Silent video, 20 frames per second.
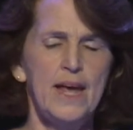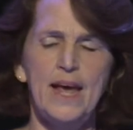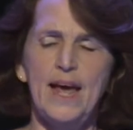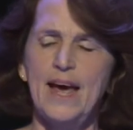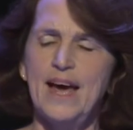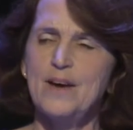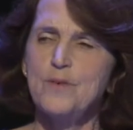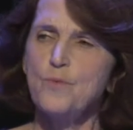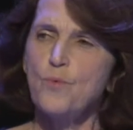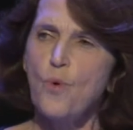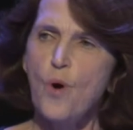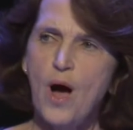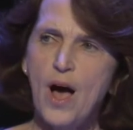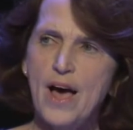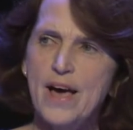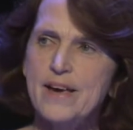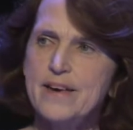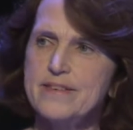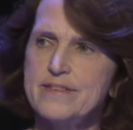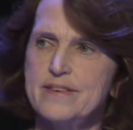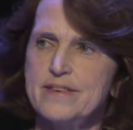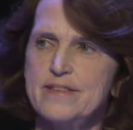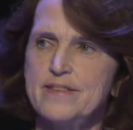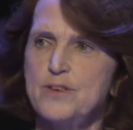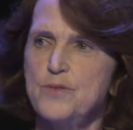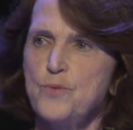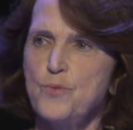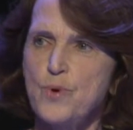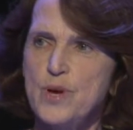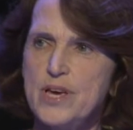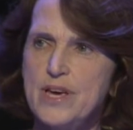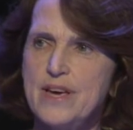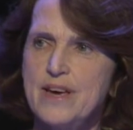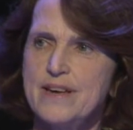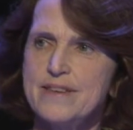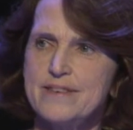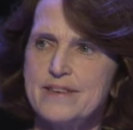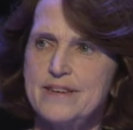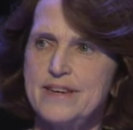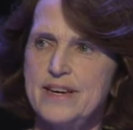And why is it that we
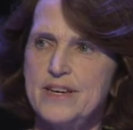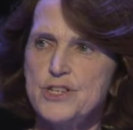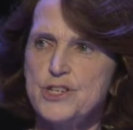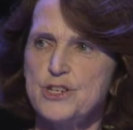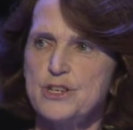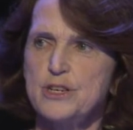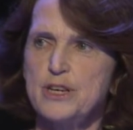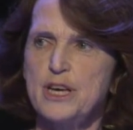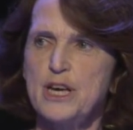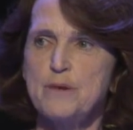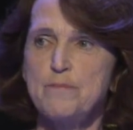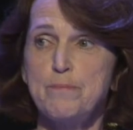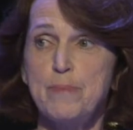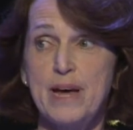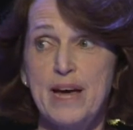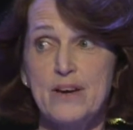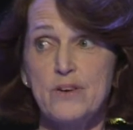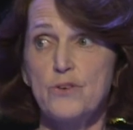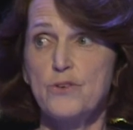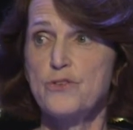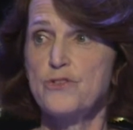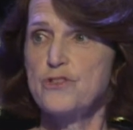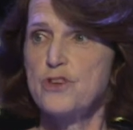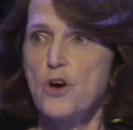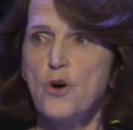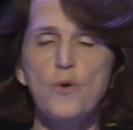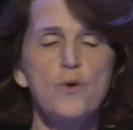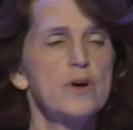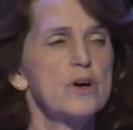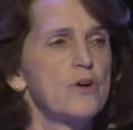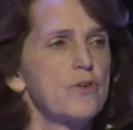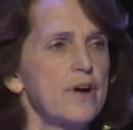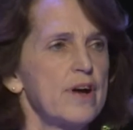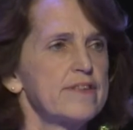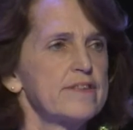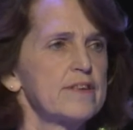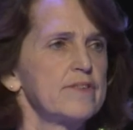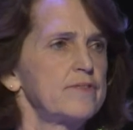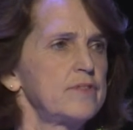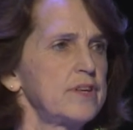as a nation can battle so
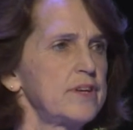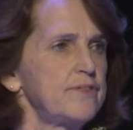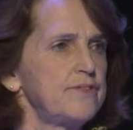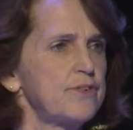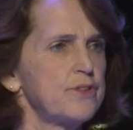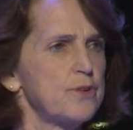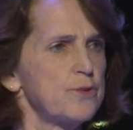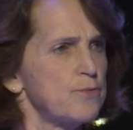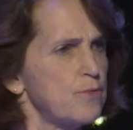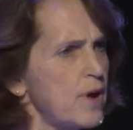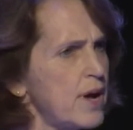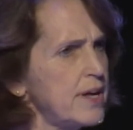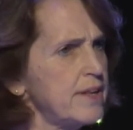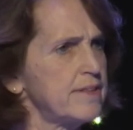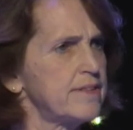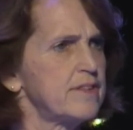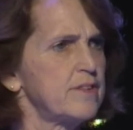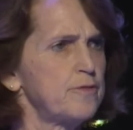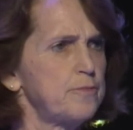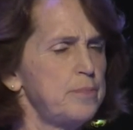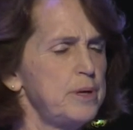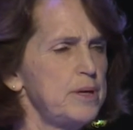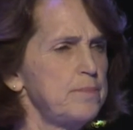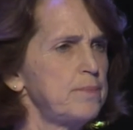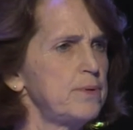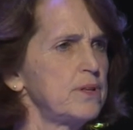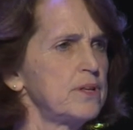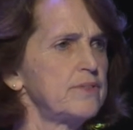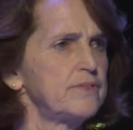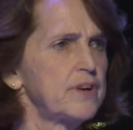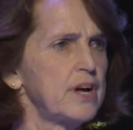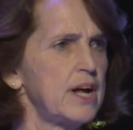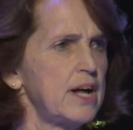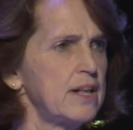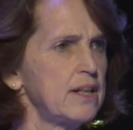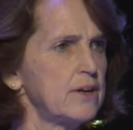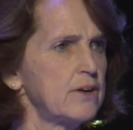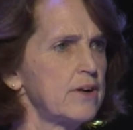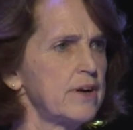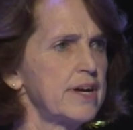aggressively for the rights of people of
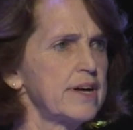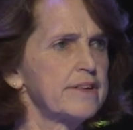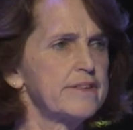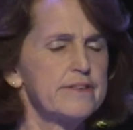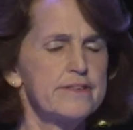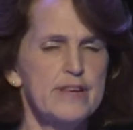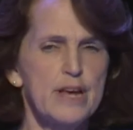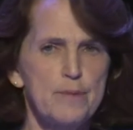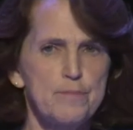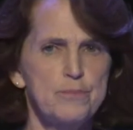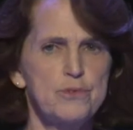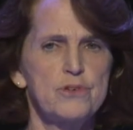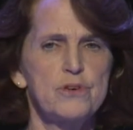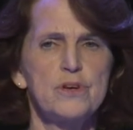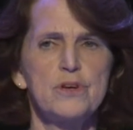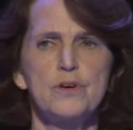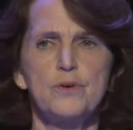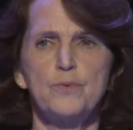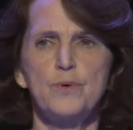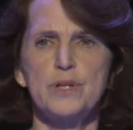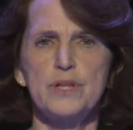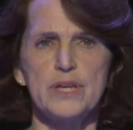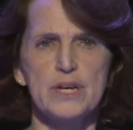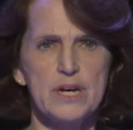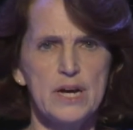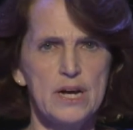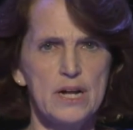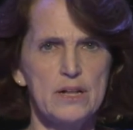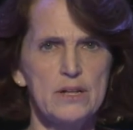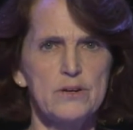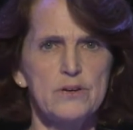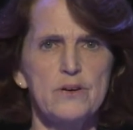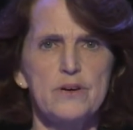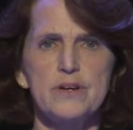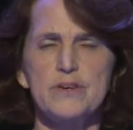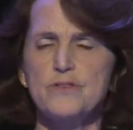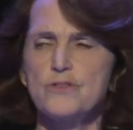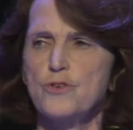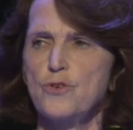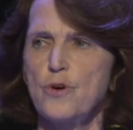color, except when the color
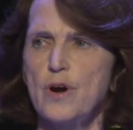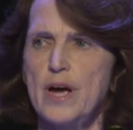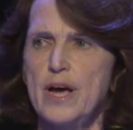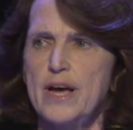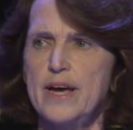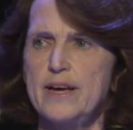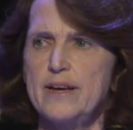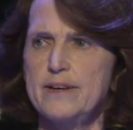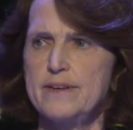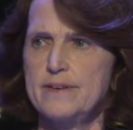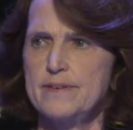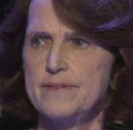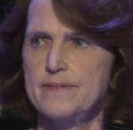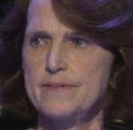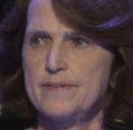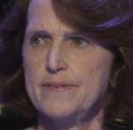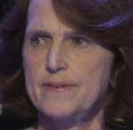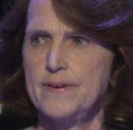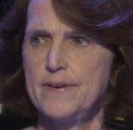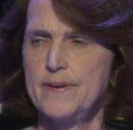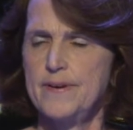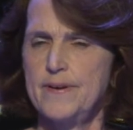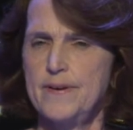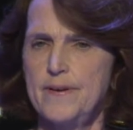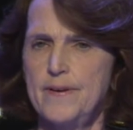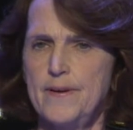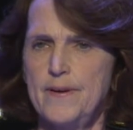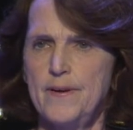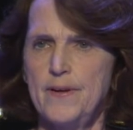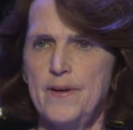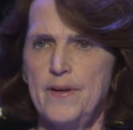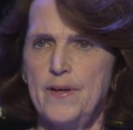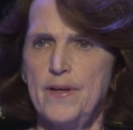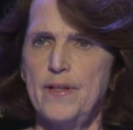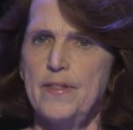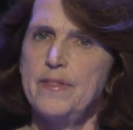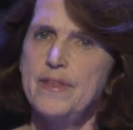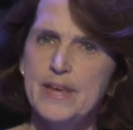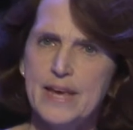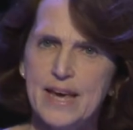is gray?
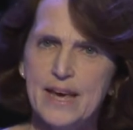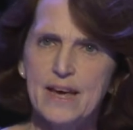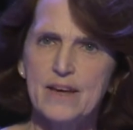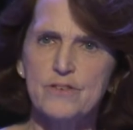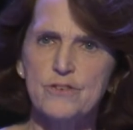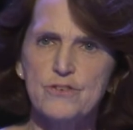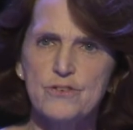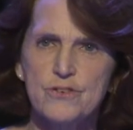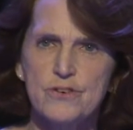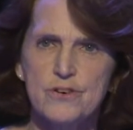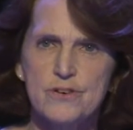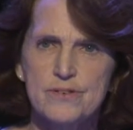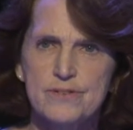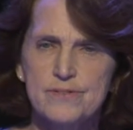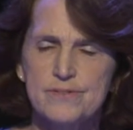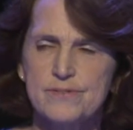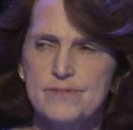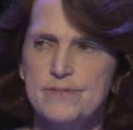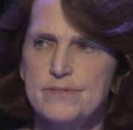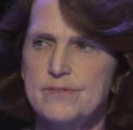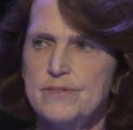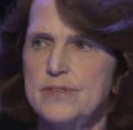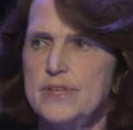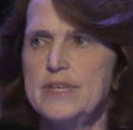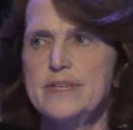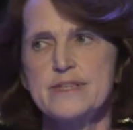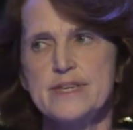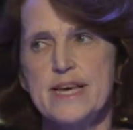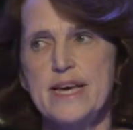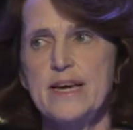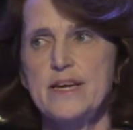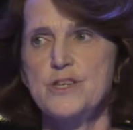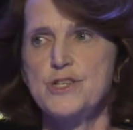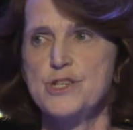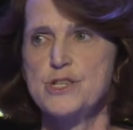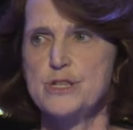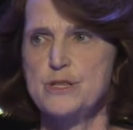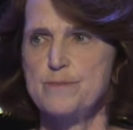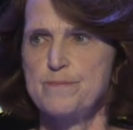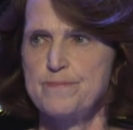The answer is
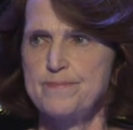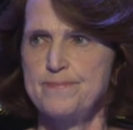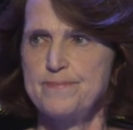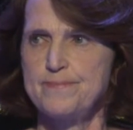ageism.